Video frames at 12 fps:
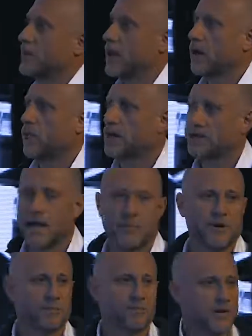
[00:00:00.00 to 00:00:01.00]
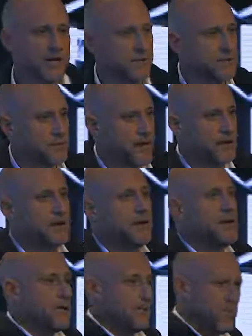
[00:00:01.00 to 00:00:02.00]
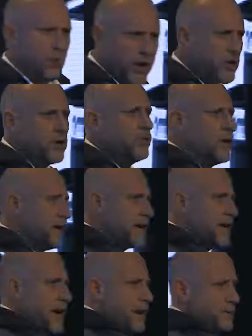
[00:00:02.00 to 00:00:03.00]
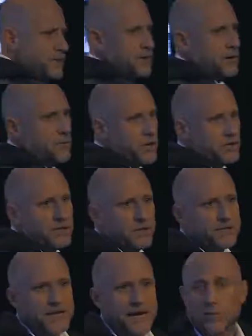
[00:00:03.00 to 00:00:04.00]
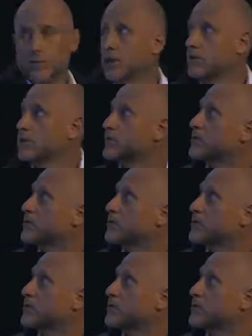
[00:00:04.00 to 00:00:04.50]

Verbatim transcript: were there was, how much money you spent, what are you looking at, what's your emotional state, what are you